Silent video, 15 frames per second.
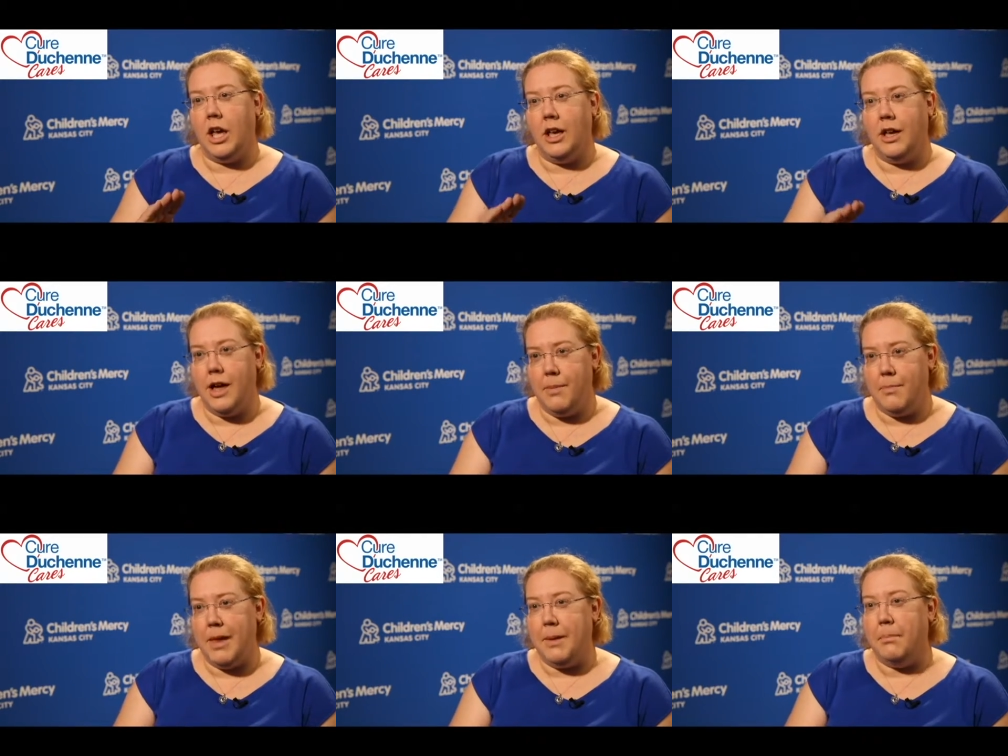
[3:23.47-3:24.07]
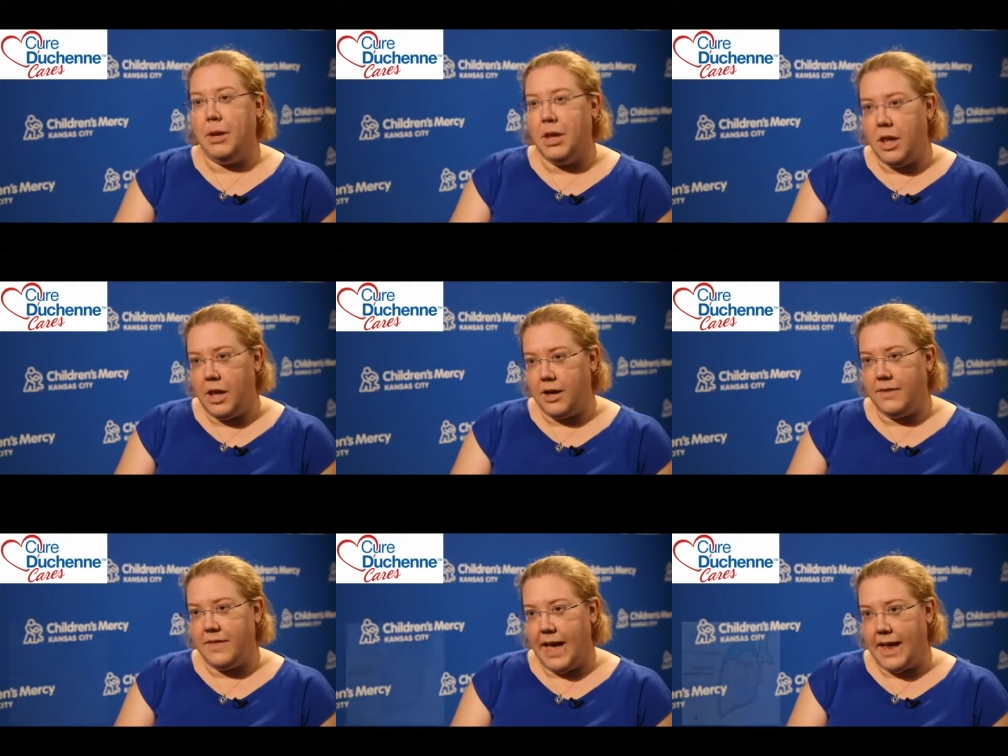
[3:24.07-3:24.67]
gum and
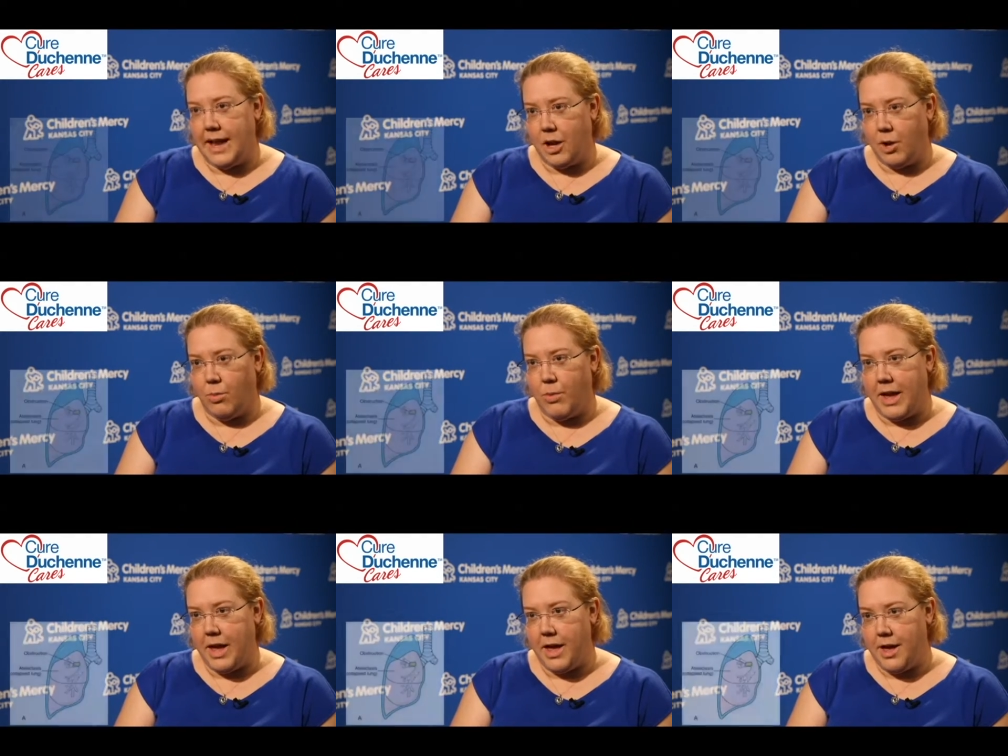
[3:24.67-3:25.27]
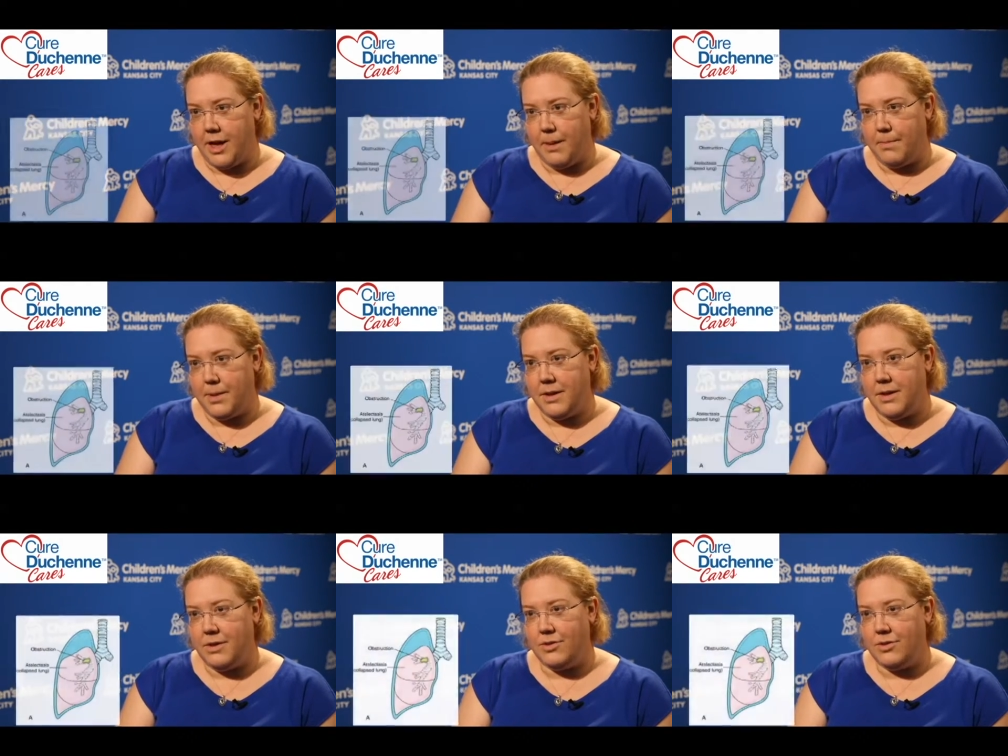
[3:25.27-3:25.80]
plug that airway up.